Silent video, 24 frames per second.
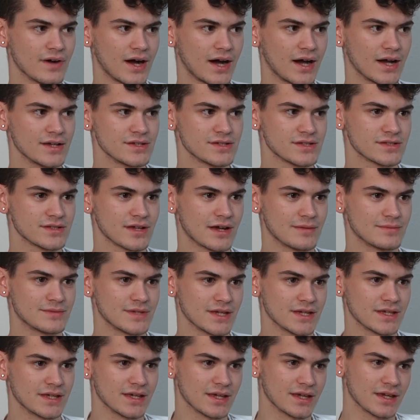I stopped
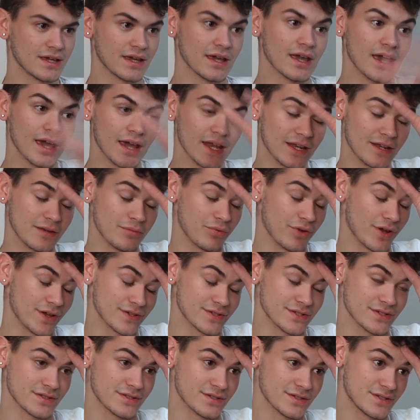taking
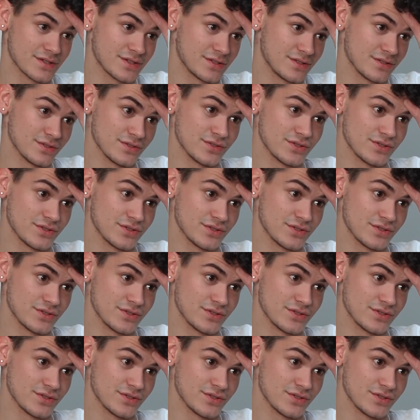antidepressants